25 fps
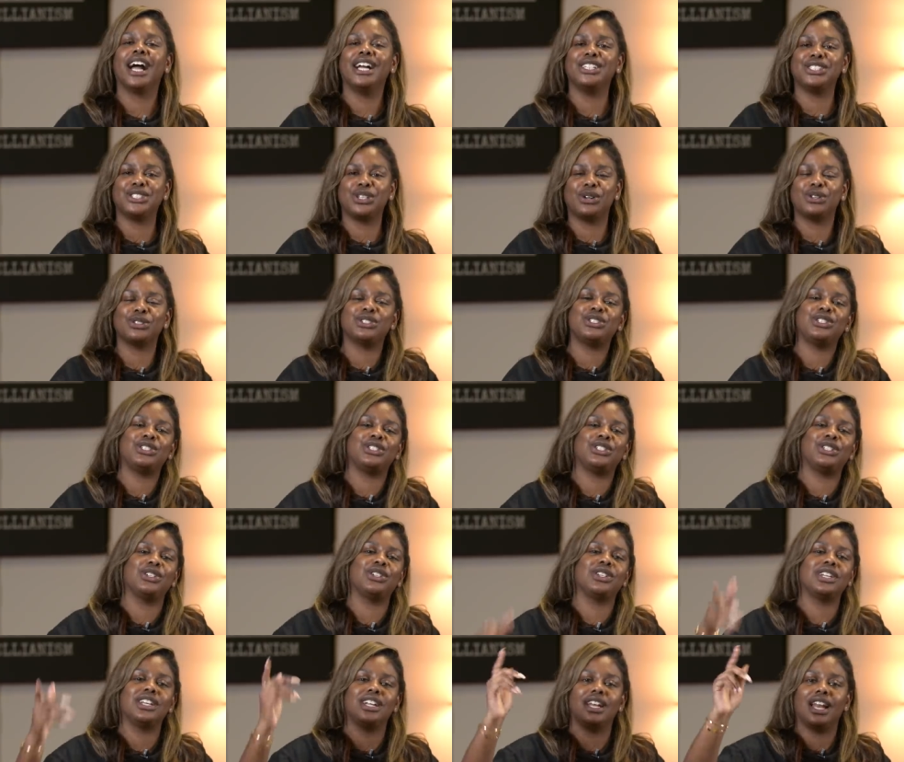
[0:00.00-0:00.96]
guys, you know what to
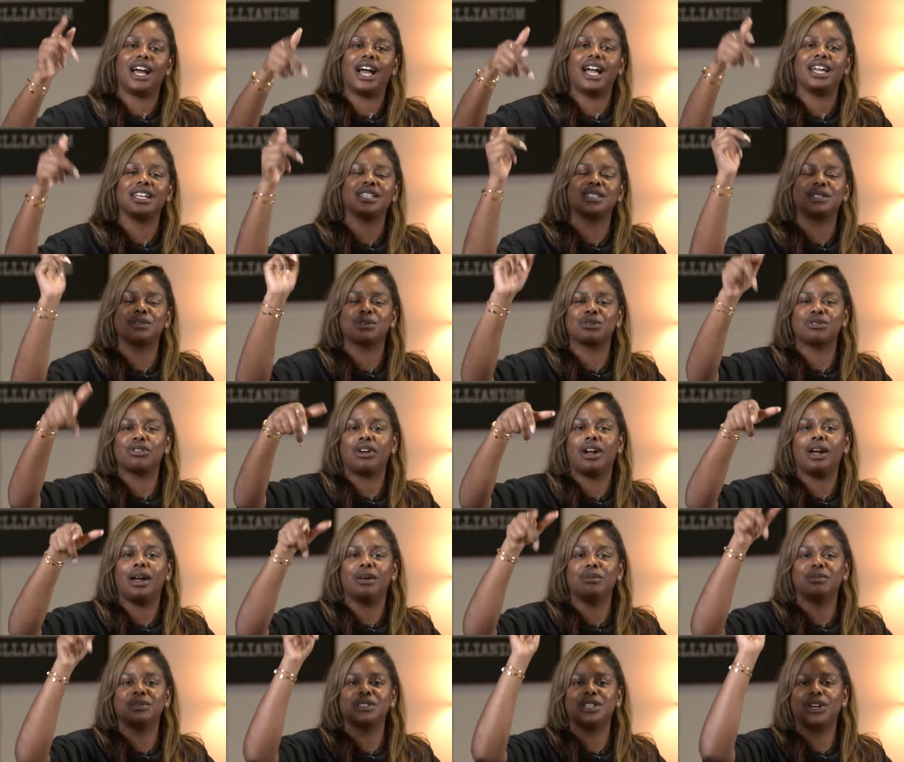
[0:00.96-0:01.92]
do. Like,
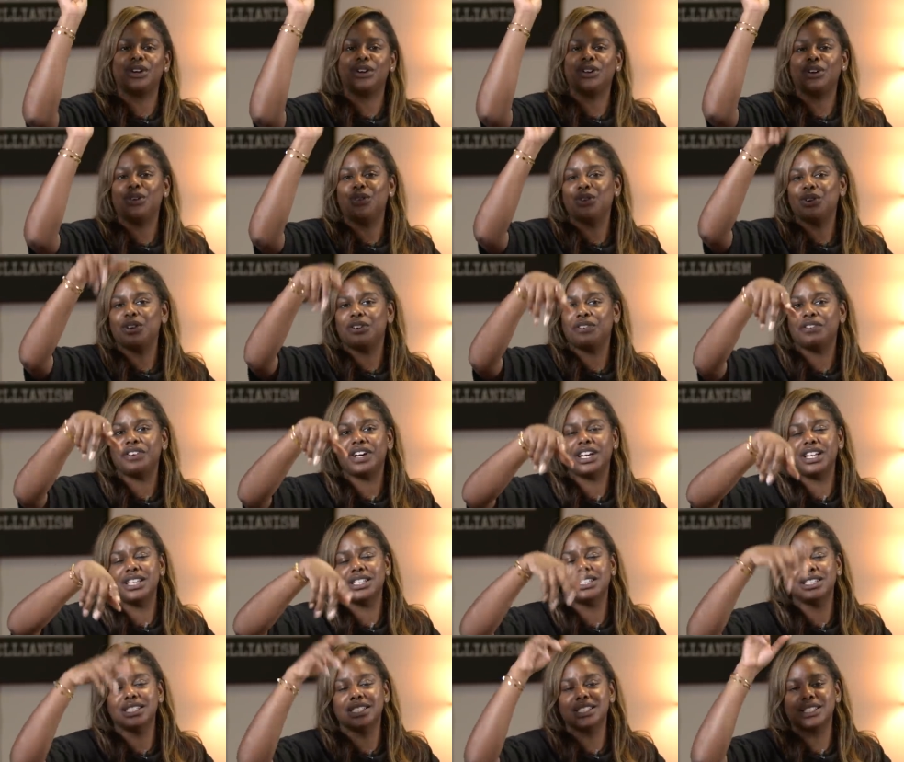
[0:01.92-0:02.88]
subscribe, tell all your
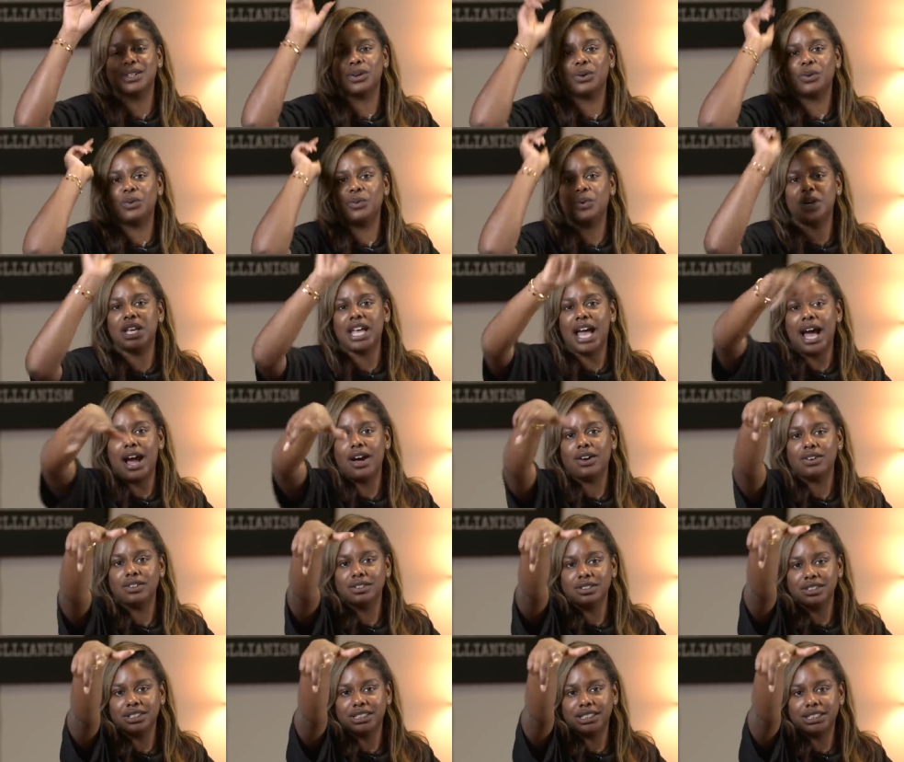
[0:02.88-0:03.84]
friends. We
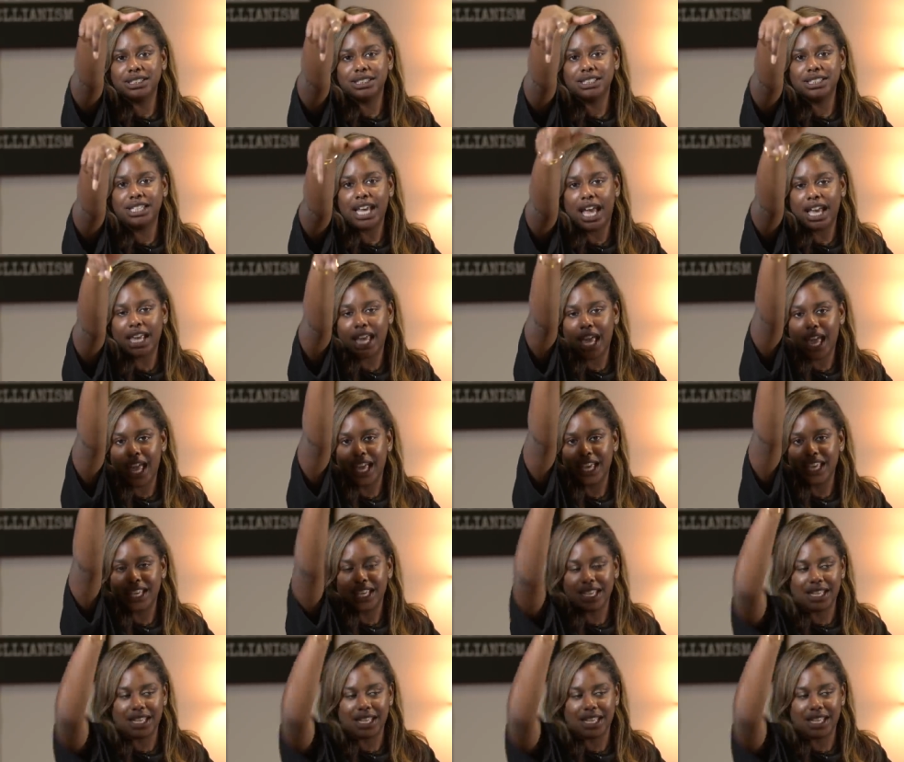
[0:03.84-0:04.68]
out. Yeah,